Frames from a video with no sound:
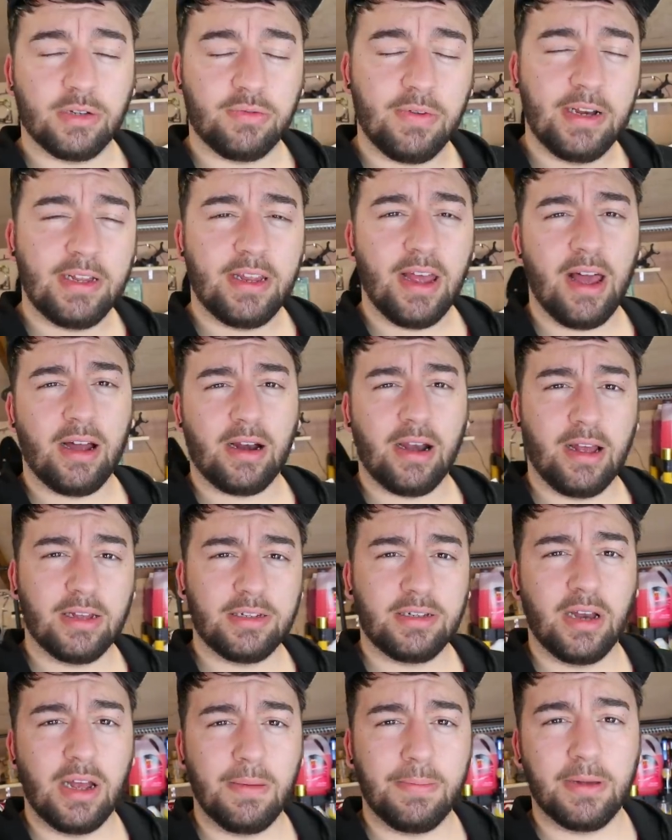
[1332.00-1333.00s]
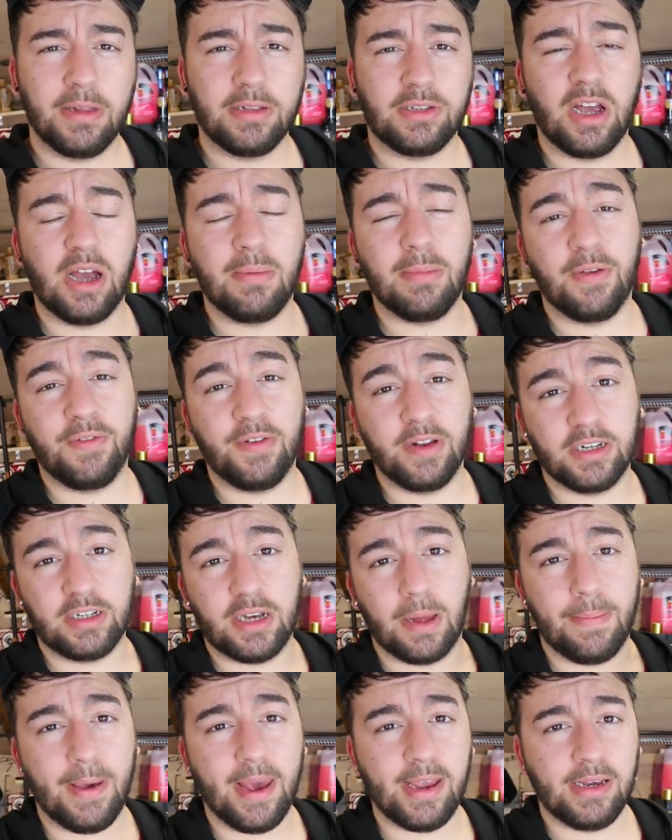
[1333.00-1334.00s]
was really dark last night by the time I
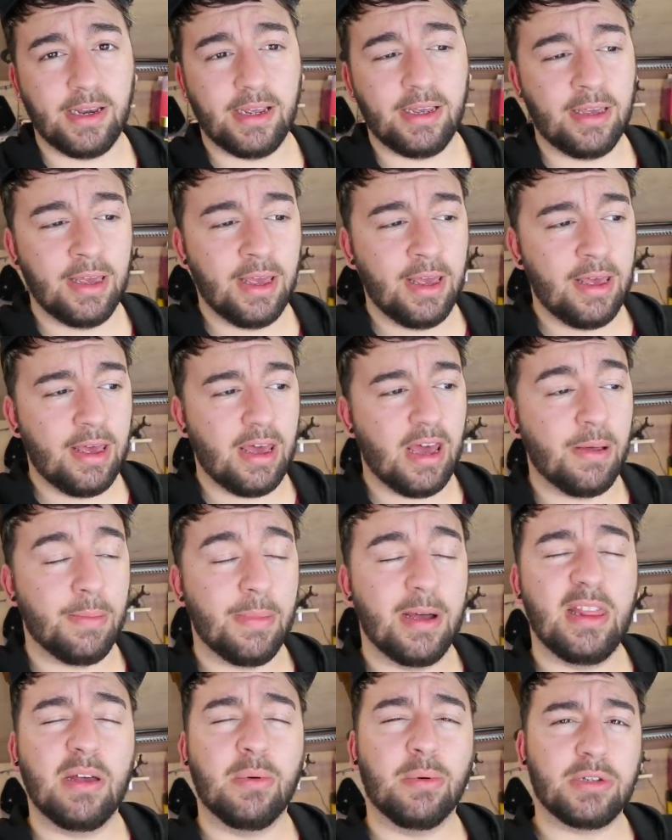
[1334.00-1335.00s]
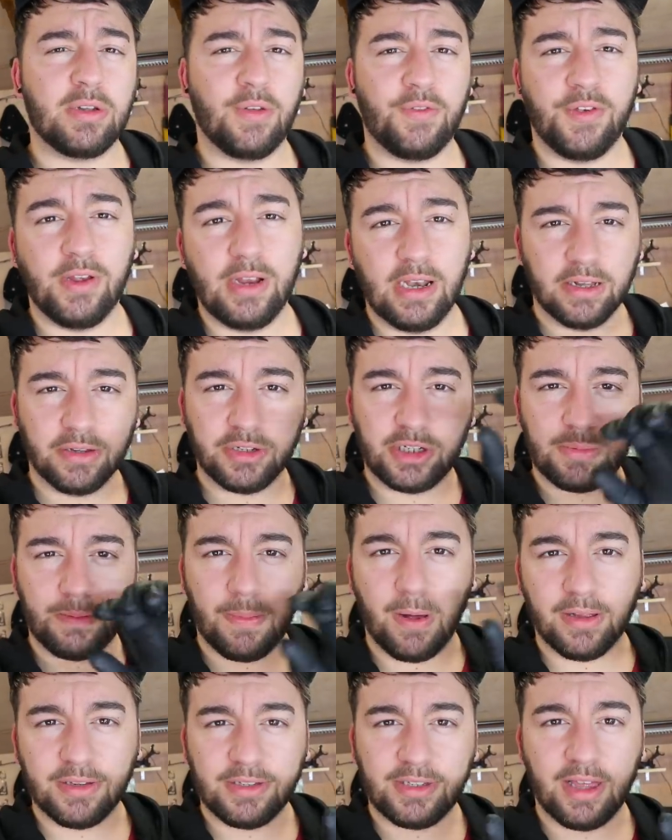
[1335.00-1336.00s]
finished up painting um, and there was a few little
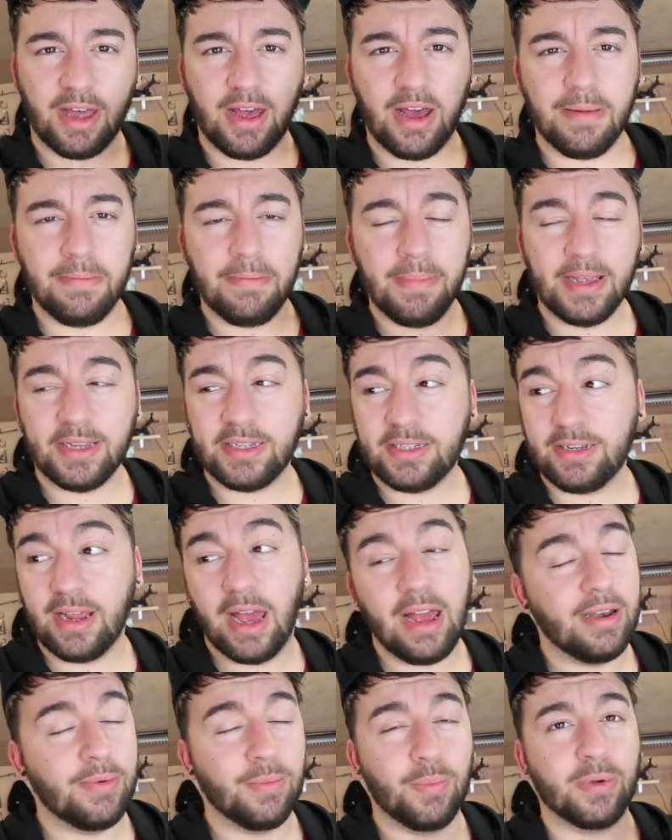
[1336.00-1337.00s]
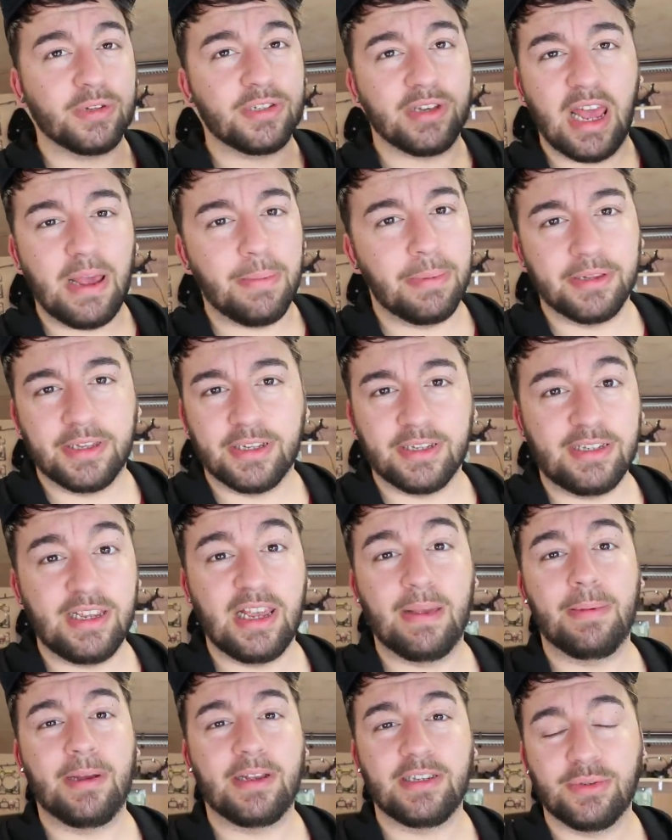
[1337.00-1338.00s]
spots that I missed and wasn't able to
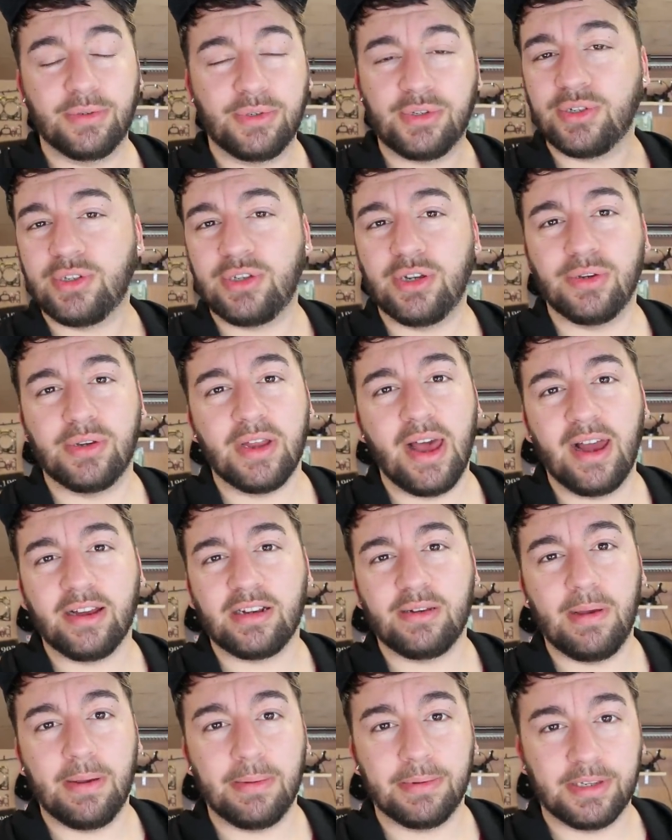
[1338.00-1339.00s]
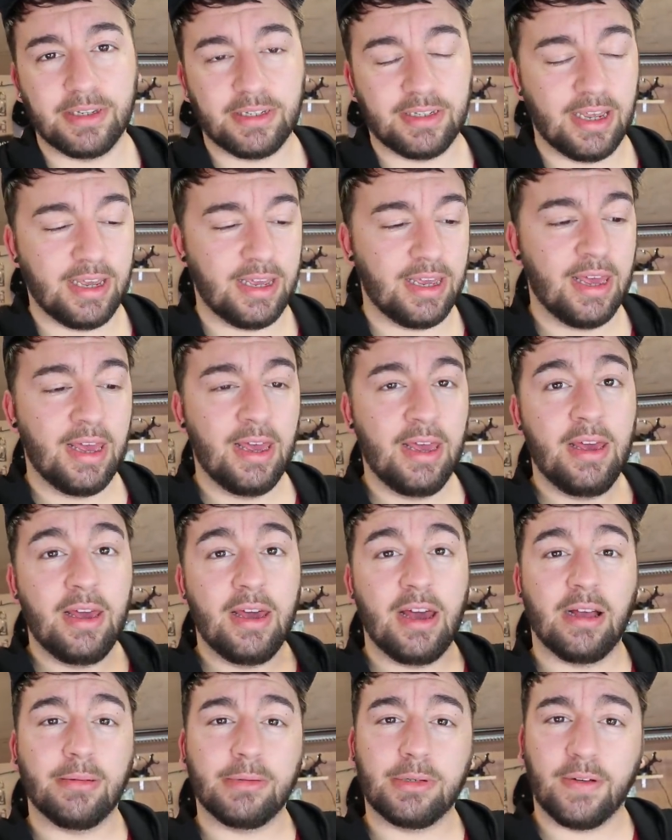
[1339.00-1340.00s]
see because it was just too dark to be able to see.
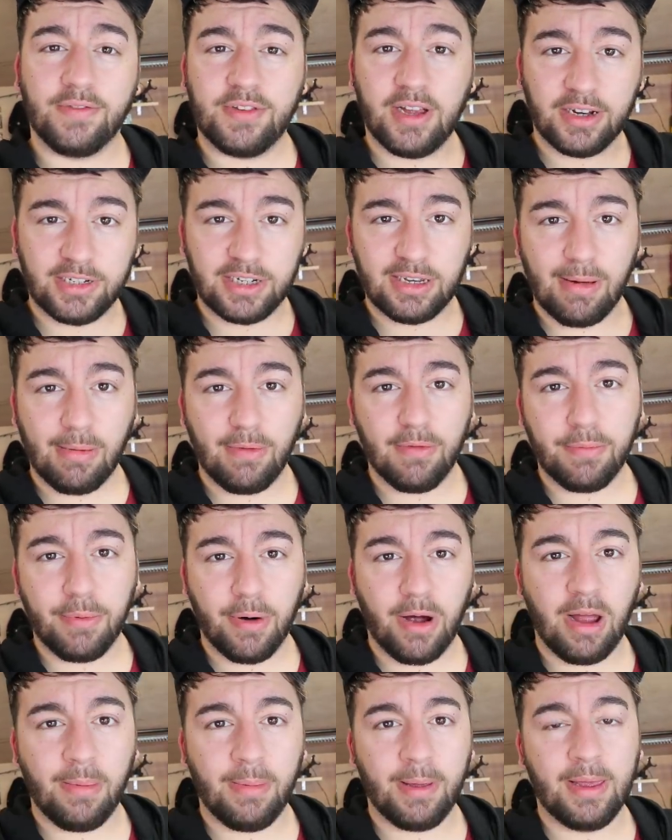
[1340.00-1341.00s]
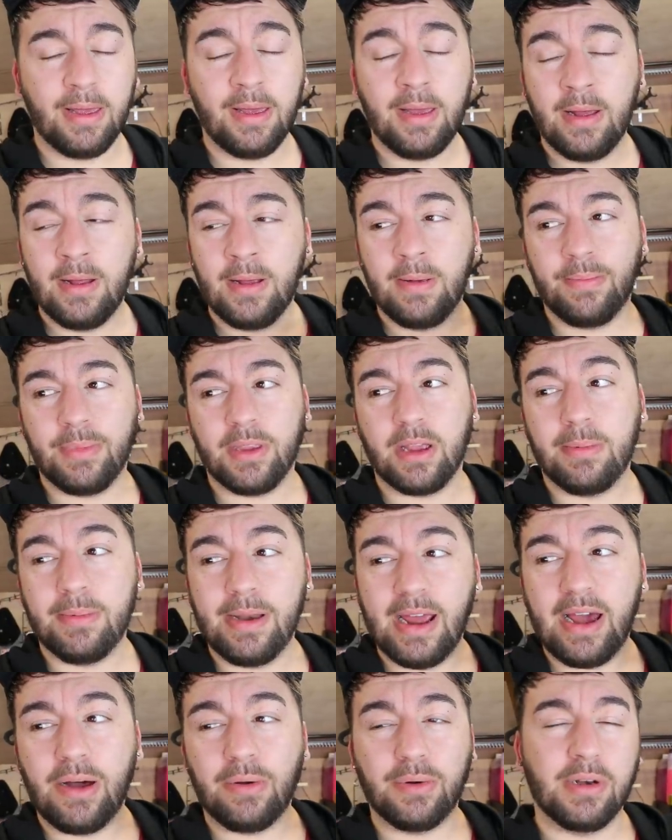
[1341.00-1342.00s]
And um, so I've touched them up with primer. Now I'm
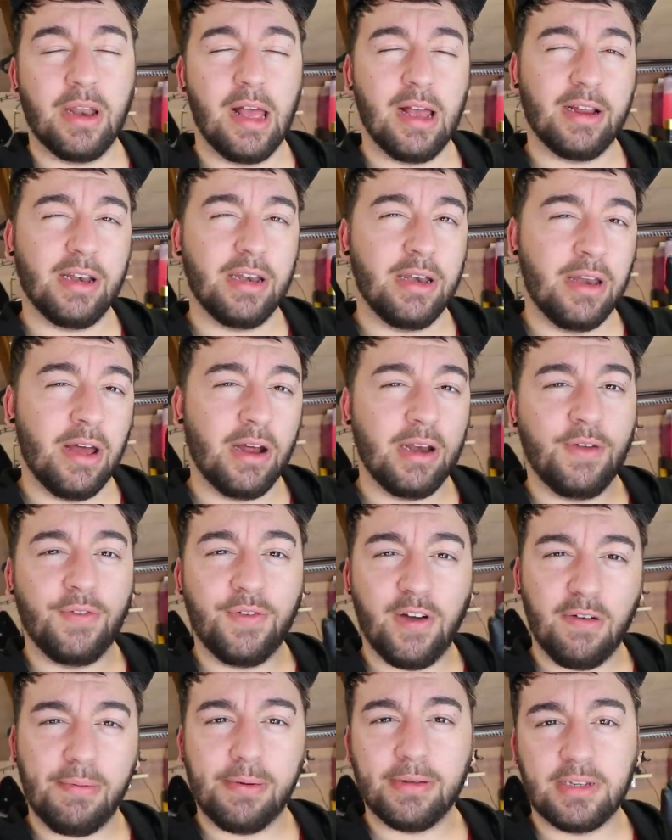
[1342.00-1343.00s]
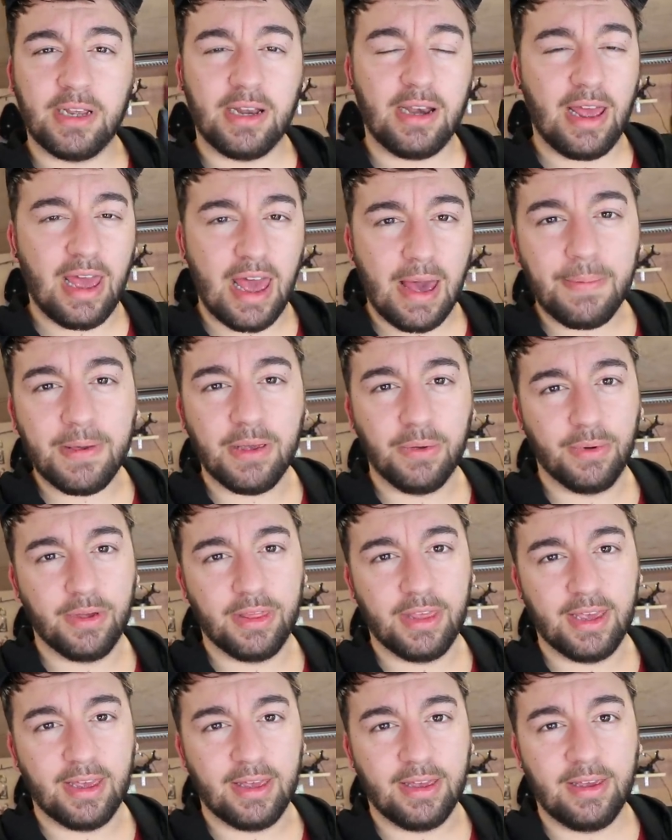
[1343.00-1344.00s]
now like 95% happy
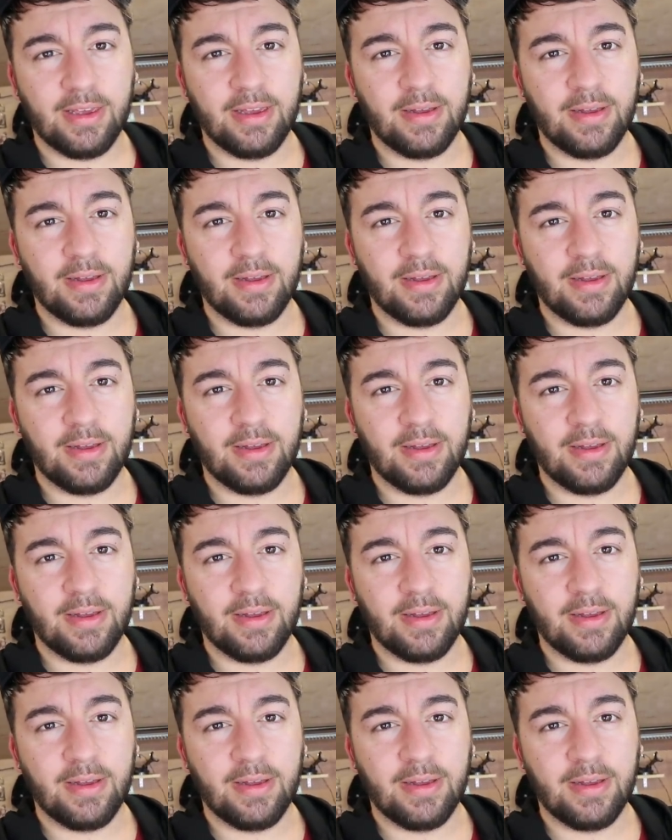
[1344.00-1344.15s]
with it